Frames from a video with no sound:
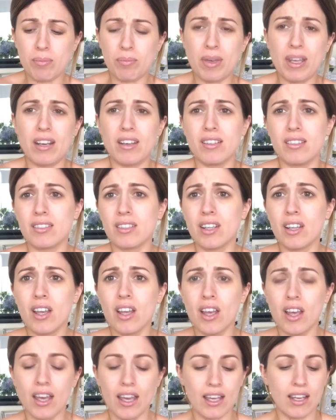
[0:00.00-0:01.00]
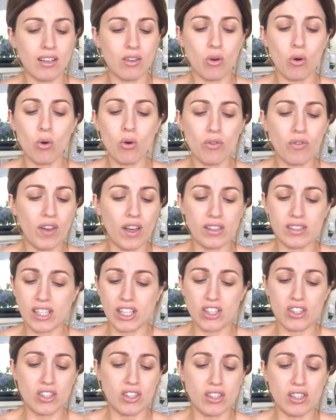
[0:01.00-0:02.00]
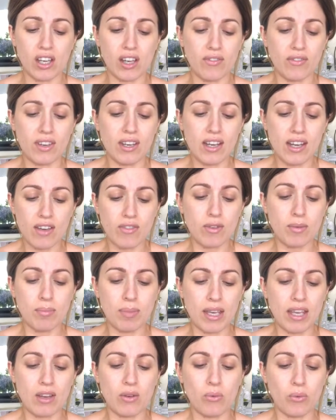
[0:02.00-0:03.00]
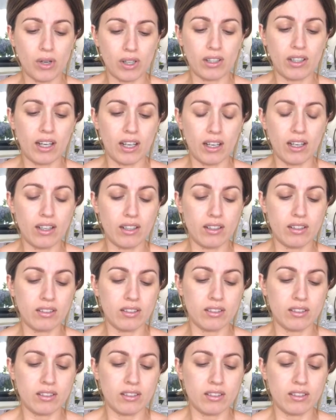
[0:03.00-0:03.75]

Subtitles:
been, in all foundations, I've never been one color,